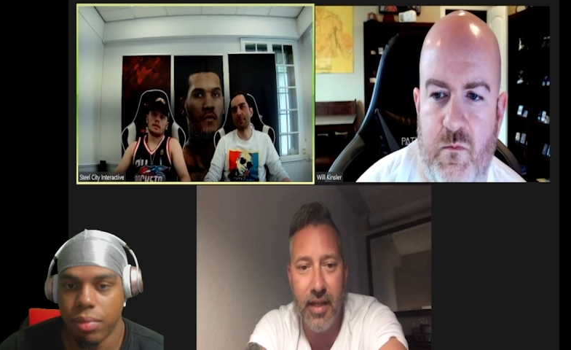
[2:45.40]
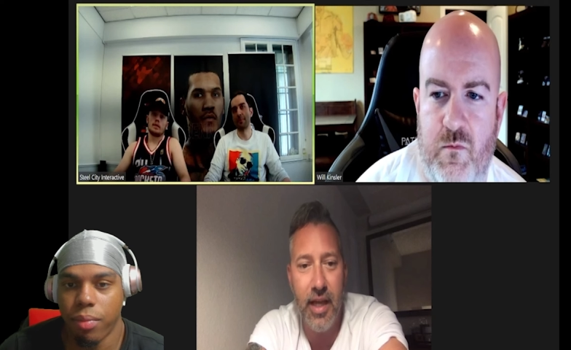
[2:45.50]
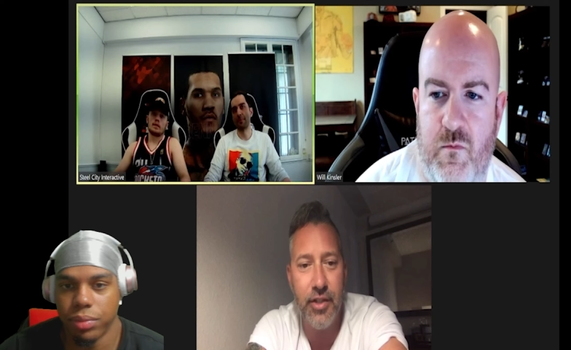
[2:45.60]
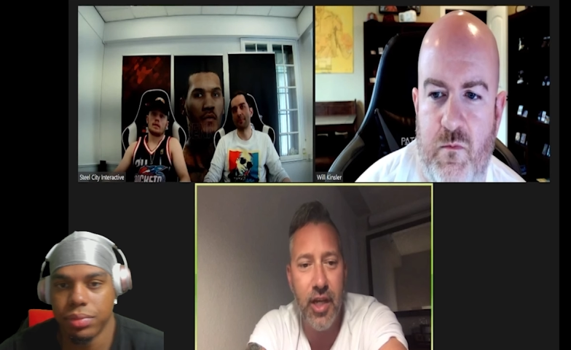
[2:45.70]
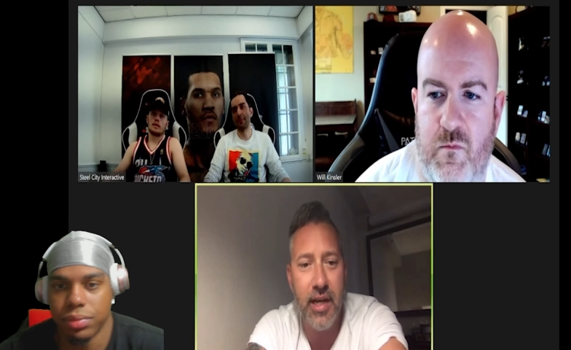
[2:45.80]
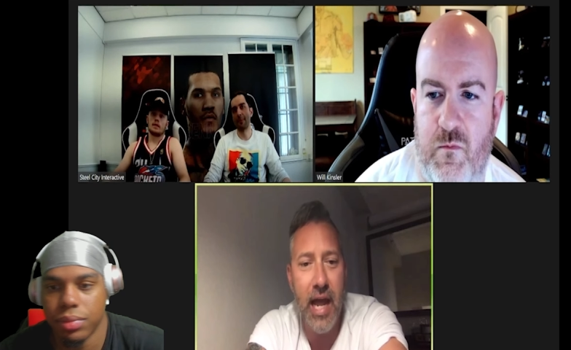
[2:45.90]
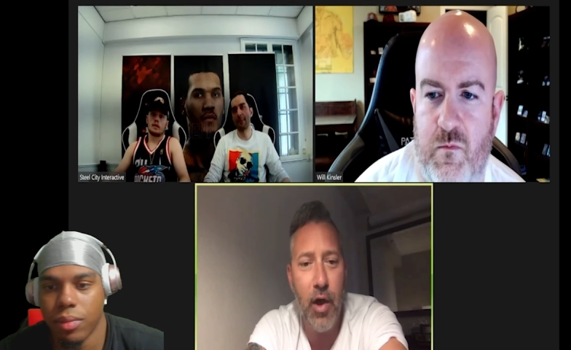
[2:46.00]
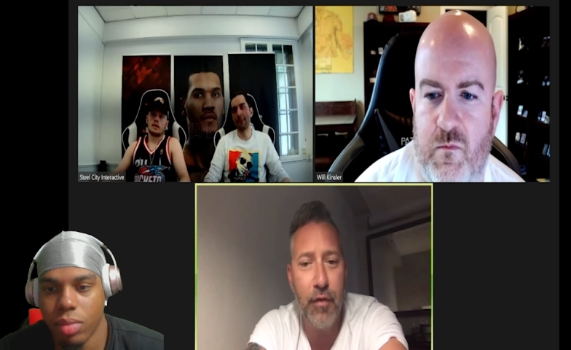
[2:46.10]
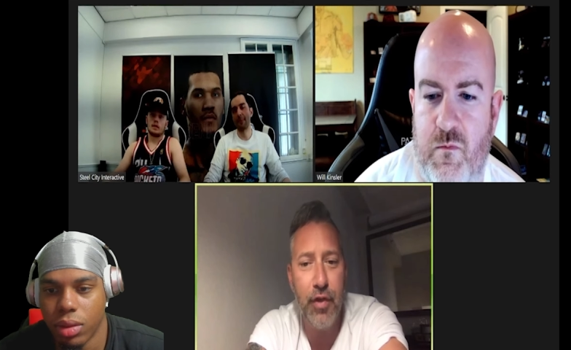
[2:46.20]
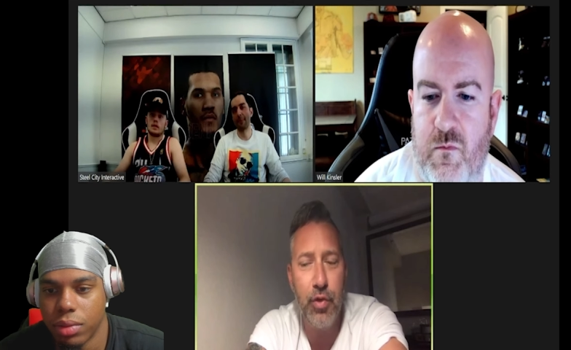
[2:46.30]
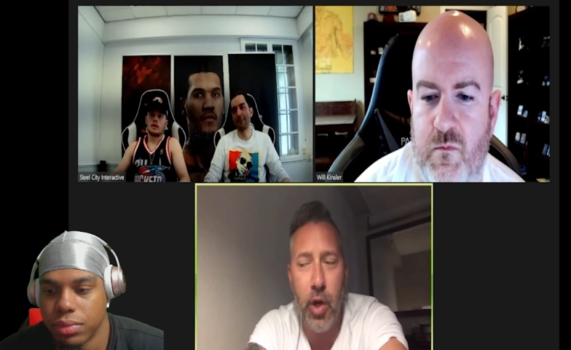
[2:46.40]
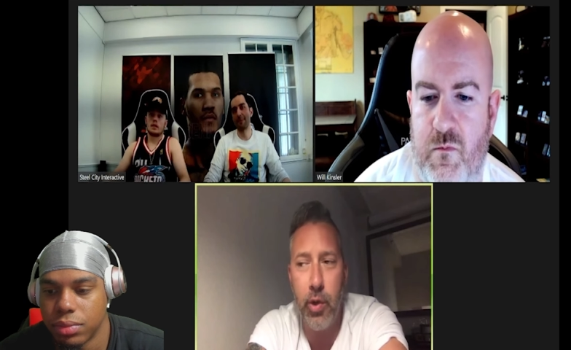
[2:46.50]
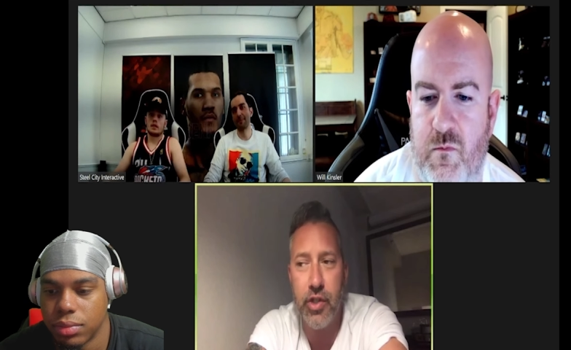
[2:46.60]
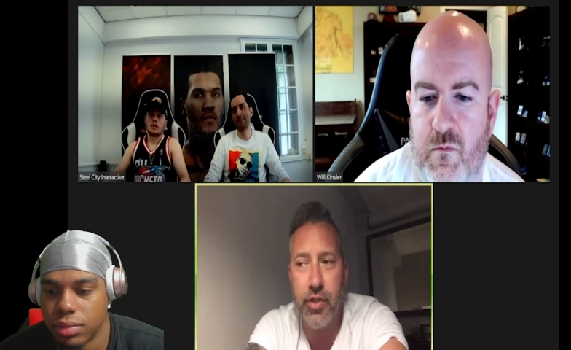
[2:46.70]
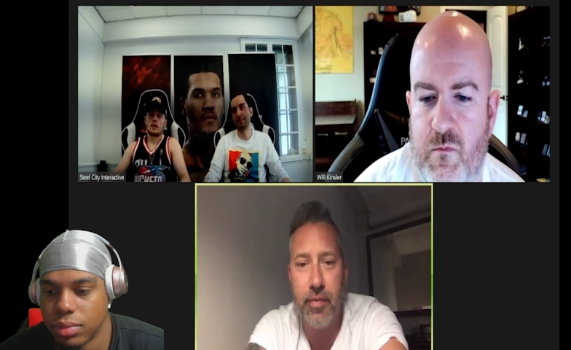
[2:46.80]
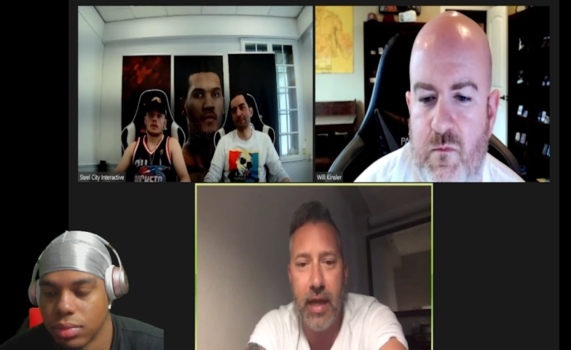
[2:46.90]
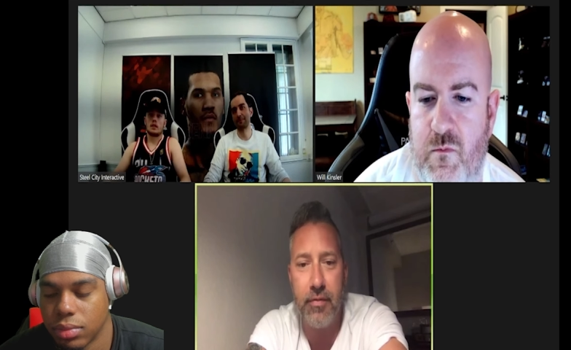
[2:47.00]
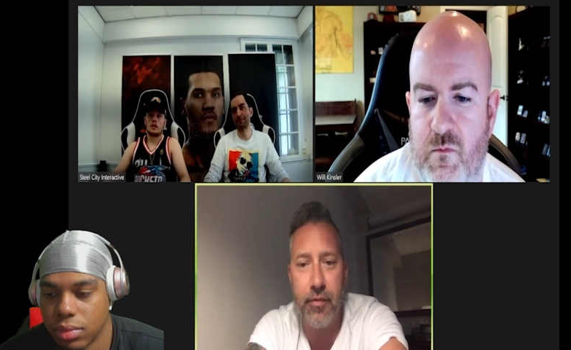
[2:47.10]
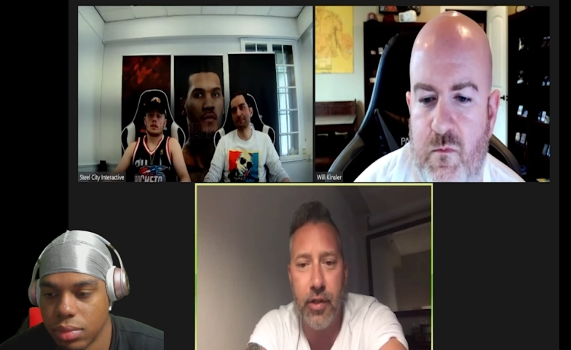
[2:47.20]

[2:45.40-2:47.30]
Speaker 1: And, and Sunny, how have you noticed, like,